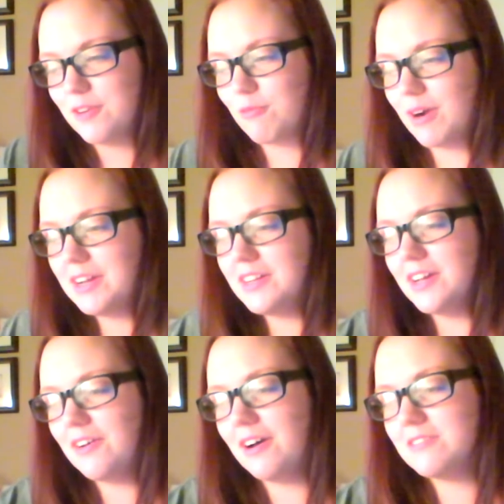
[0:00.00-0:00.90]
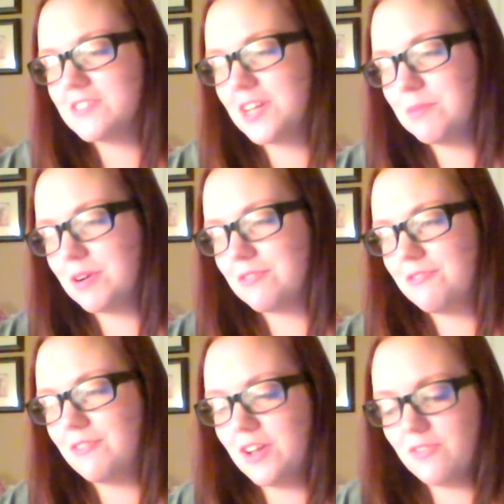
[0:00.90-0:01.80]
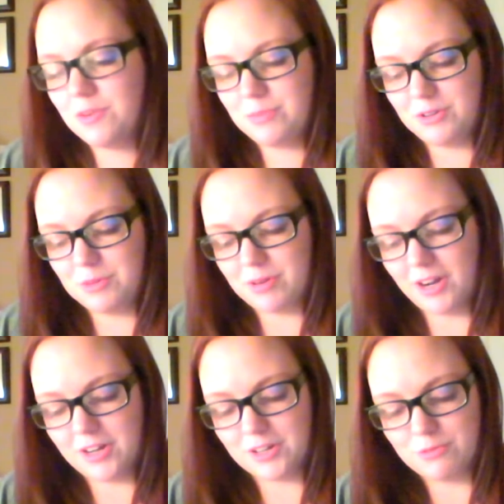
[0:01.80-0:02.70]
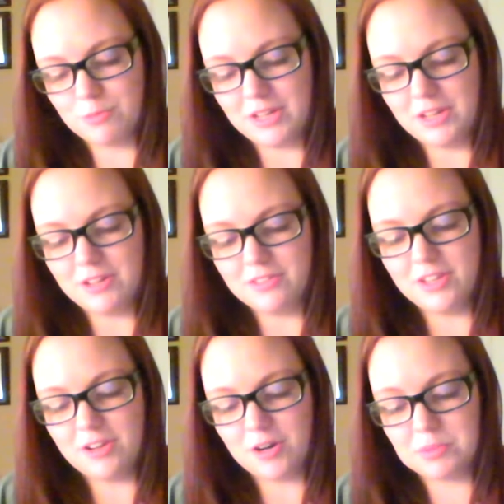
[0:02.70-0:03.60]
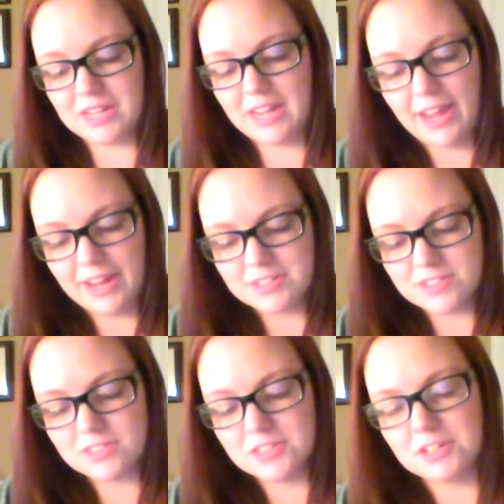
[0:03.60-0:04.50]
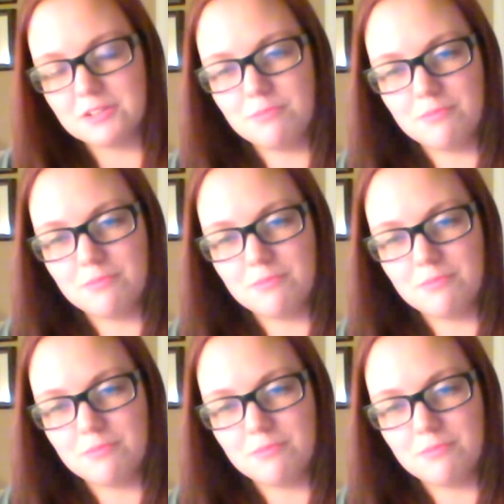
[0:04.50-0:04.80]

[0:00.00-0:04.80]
Right now, I would say my favorite beauty product would be the Urban Decay De-Slick